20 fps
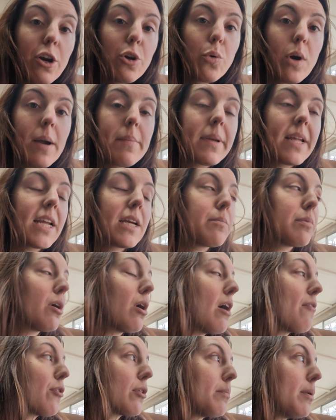don't know why I'm getting a
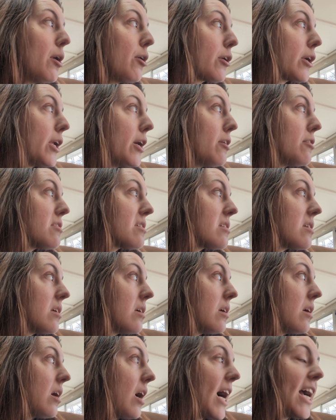blowout for the Poconos.
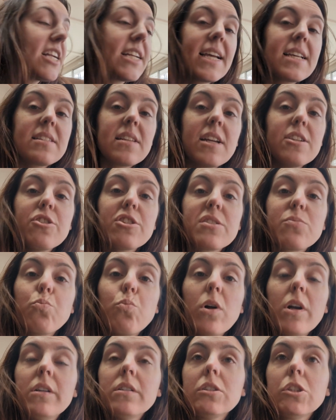I guess I just
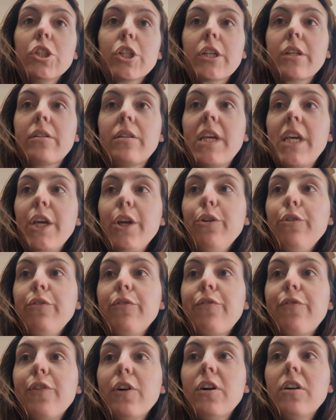want to look
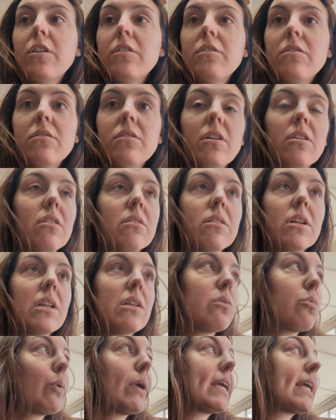cute for our
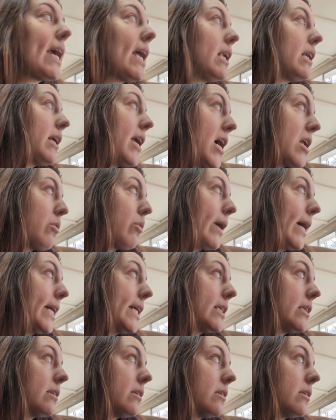little weekend getaway.